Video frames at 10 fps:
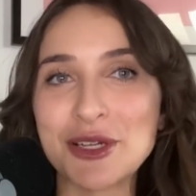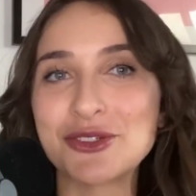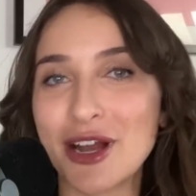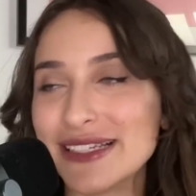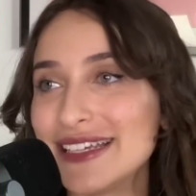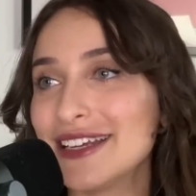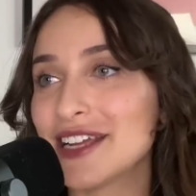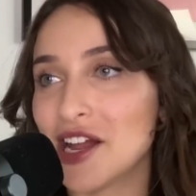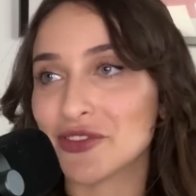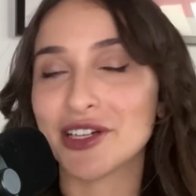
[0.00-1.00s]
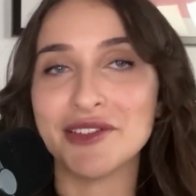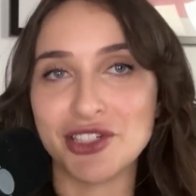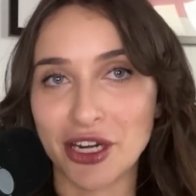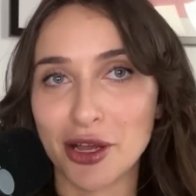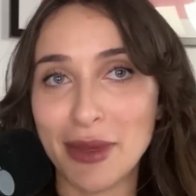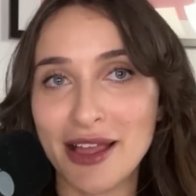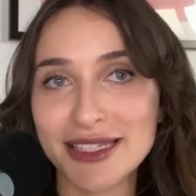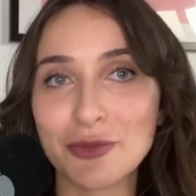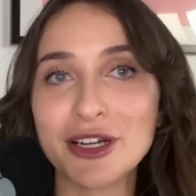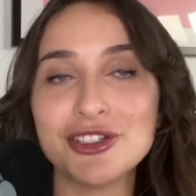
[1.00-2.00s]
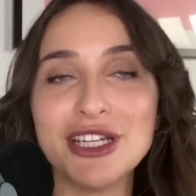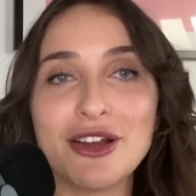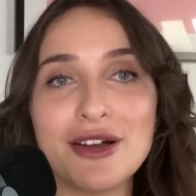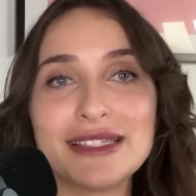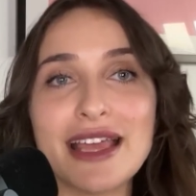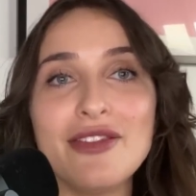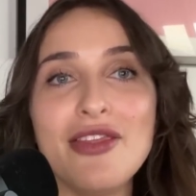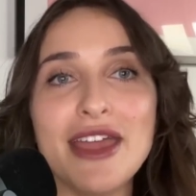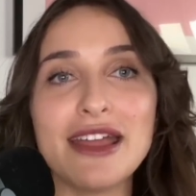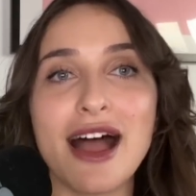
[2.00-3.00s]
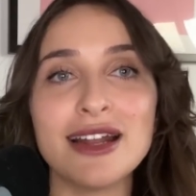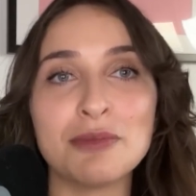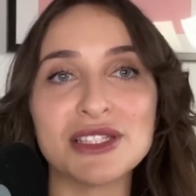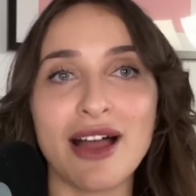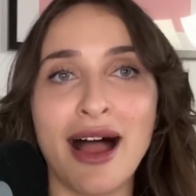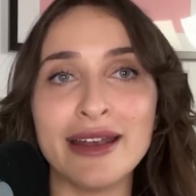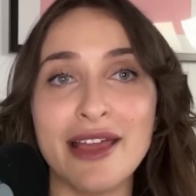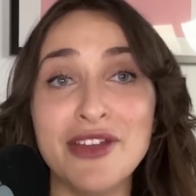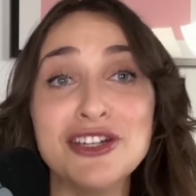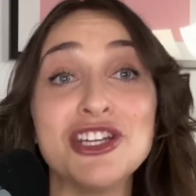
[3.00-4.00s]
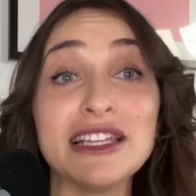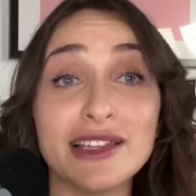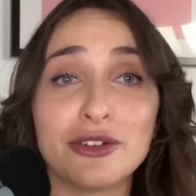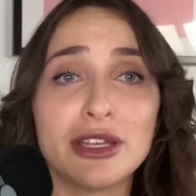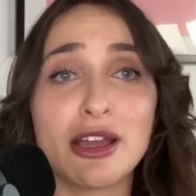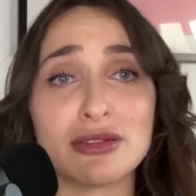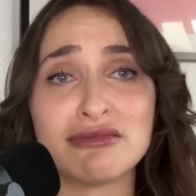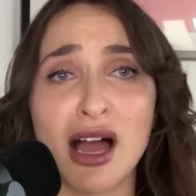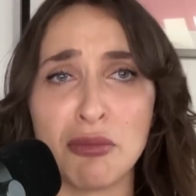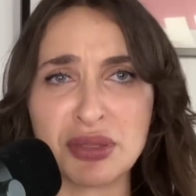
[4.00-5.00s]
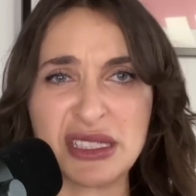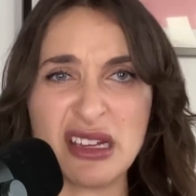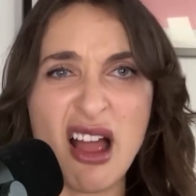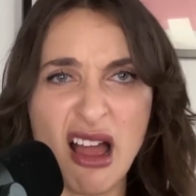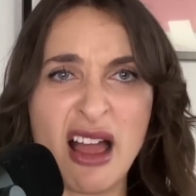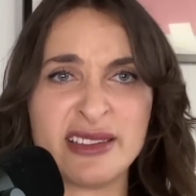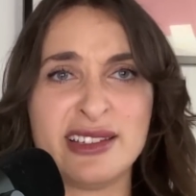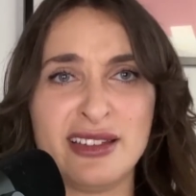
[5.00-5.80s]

Streisand cover of Jingle Bells where she goes, and then they got upsot, and then she literally goes, upsot?